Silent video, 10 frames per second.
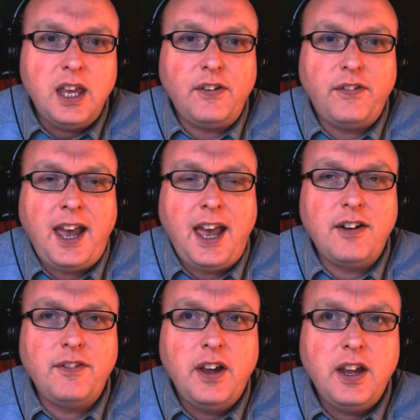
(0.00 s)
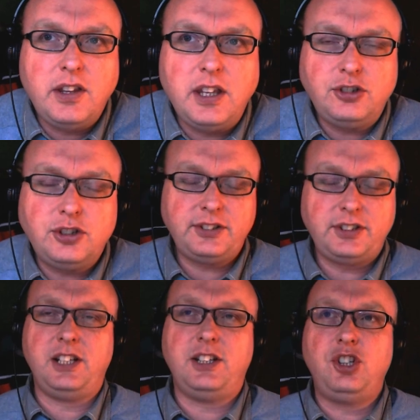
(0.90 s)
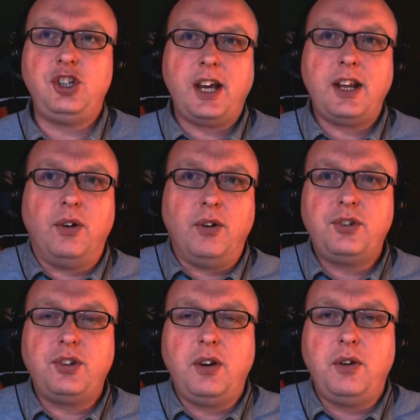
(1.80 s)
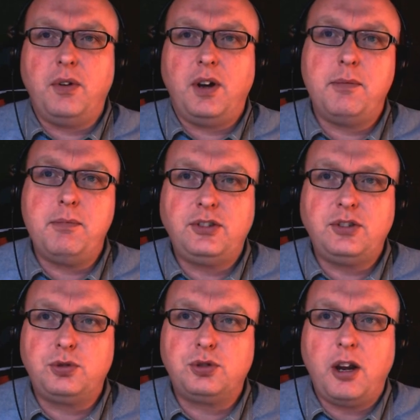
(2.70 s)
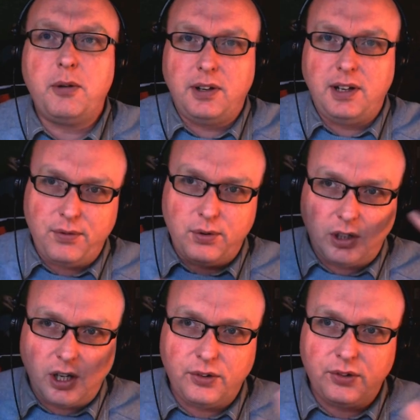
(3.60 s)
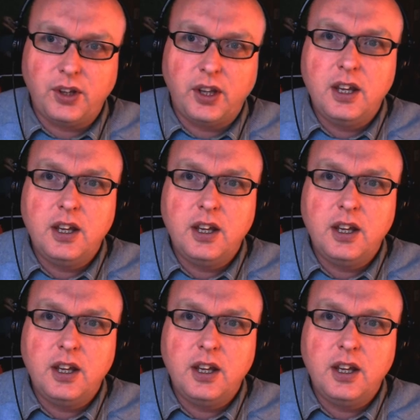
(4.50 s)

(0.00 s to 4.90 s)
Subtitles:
If I have the interest in the channel, so my subscriber level goes